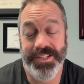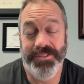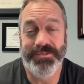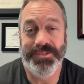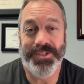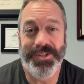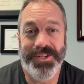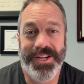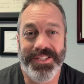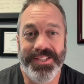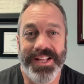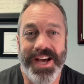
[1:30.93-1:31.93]
and it was hard
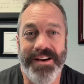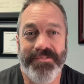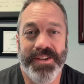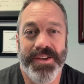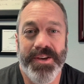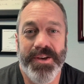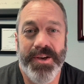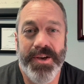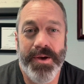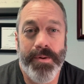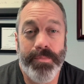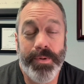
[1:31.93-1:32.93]
not to laugh.
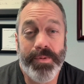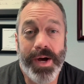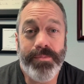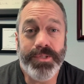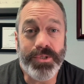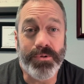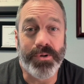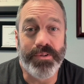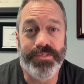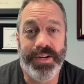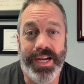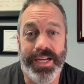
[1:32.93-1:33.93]
But mom was
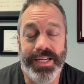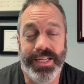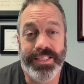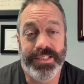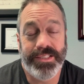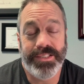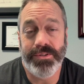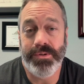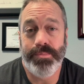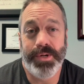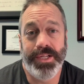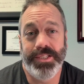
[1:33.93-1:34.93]
horrified and so
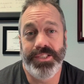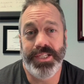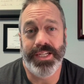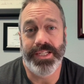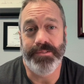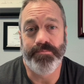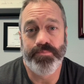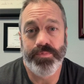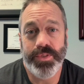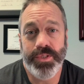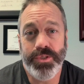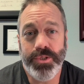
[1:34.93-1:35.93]
apologetic.
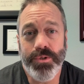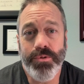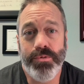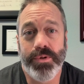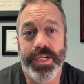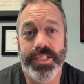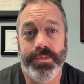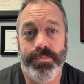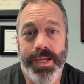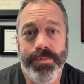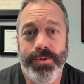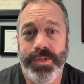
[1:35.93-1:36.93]
The truth was,
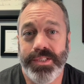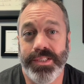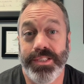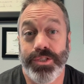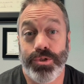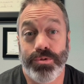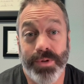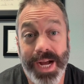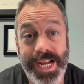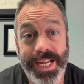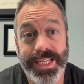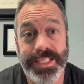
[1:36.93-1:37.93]
Mabel wasn't
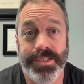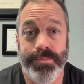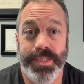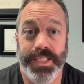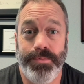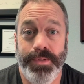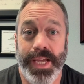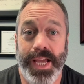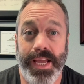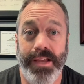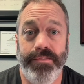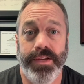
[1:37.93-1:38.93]
trying to
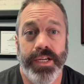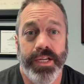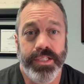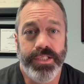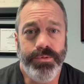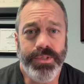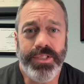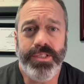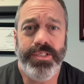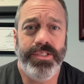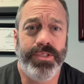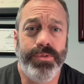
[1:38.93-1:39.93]
misbehave. She was
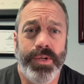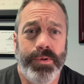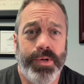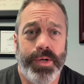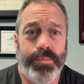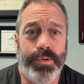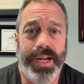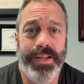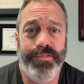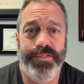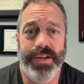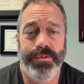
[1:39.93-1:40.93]
just doing what her
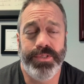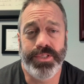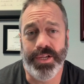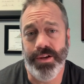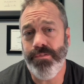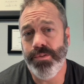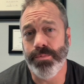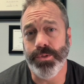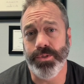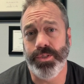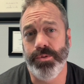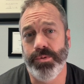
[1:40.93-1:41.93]
brain felt was
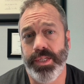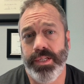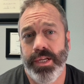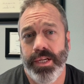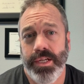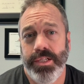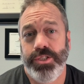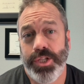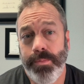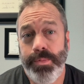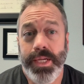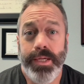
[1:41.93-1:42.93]
comfortable to it
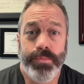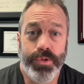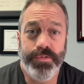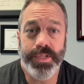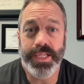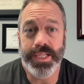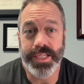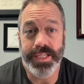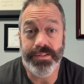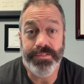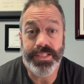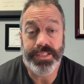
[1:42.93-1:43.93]
jumping, moving, and
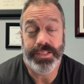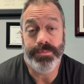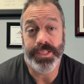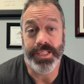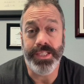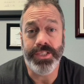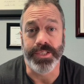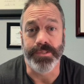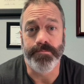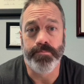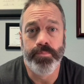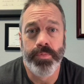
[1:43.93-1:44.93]
giving
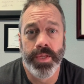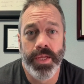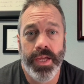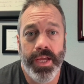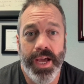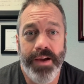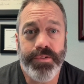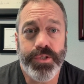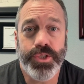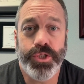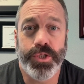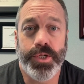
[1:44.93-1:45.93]
stimulation. After
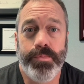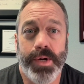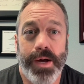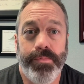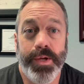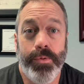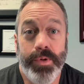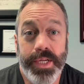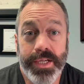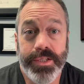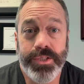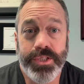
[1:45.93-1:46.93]
assuring mom that
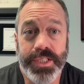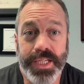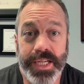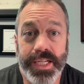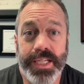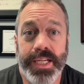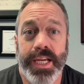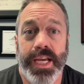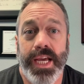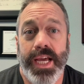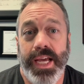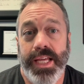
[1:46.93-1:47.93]
we understand
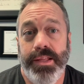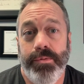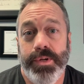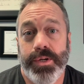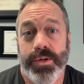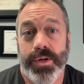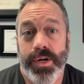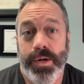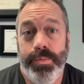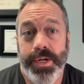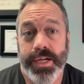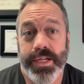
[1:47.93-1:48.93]
and that we are
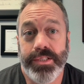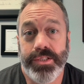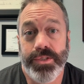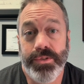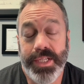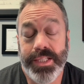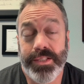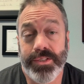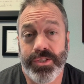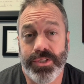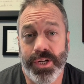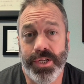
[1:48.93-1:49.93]
all parents who get the
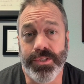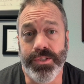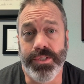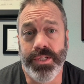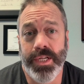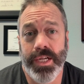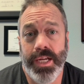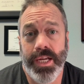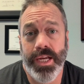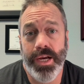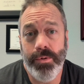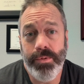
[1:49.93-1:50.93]
struggle,
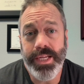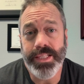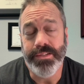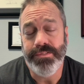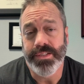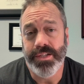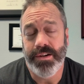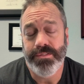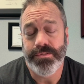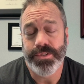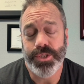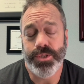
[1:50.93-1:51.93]
a weight lifted off
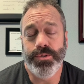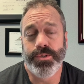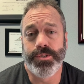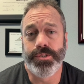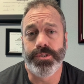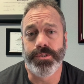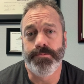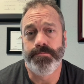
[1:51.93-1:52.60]
of her shoulders.